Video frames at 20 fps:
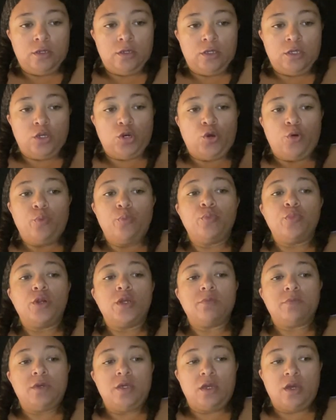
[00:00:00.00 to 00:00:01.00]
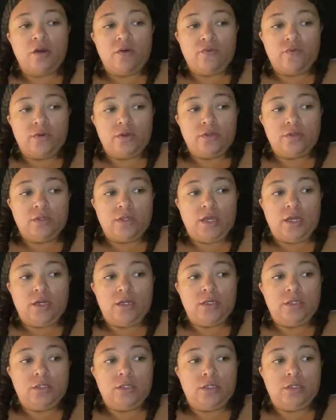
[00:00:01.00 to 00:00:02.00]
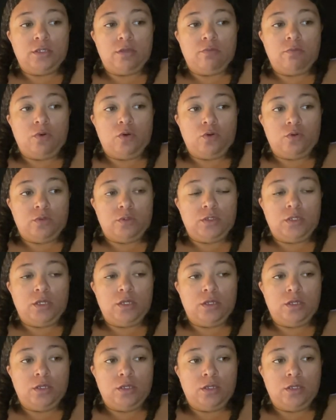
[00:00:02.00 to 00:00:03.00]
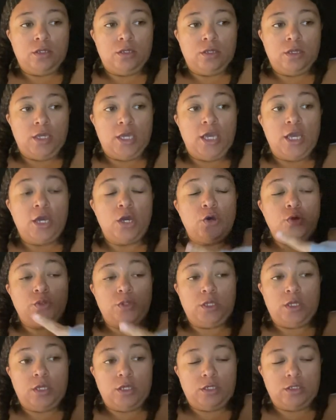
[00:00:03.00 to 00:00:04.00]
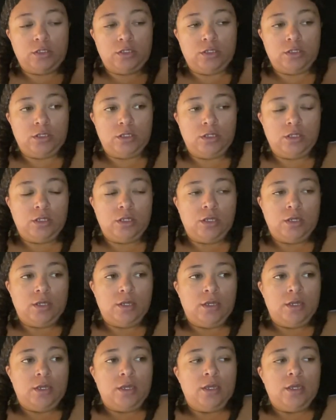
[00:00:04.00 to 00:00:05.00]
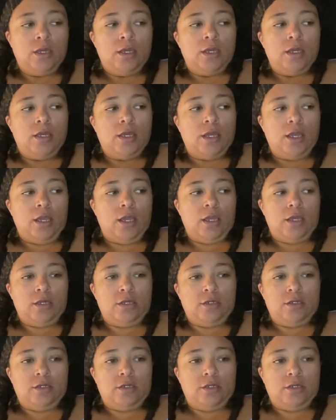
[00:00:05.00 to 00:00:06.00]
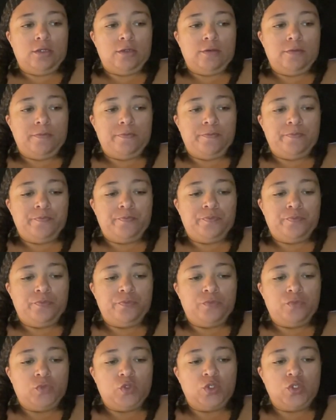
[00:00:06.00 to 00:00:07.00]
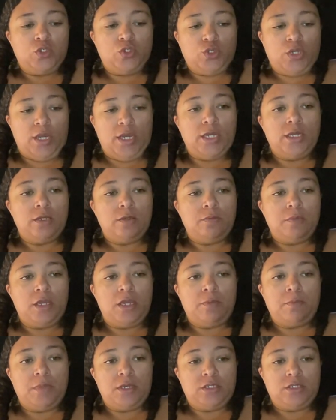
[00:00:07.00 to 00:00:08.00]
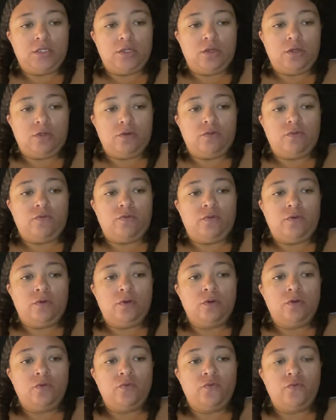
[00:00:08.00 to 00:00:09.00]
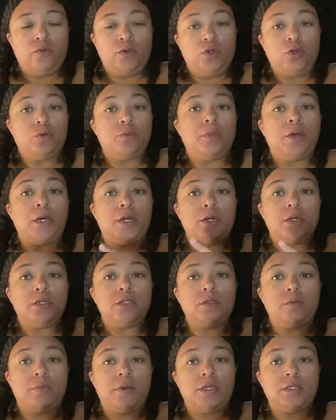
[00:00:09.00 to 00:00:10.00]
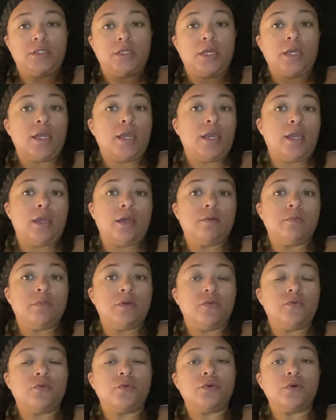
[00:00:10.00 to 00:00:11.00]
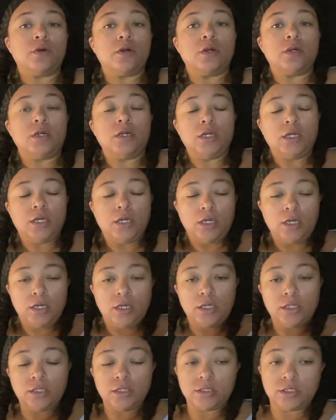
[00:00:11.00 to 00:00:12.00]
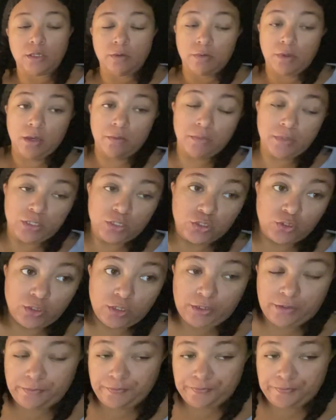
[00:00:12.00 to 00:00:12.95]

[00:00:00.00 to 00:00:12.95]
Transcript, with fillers: you know bring me comfort that isn't the most healthiest and just trying to make myself feel better and the best I can before this upcoming trip,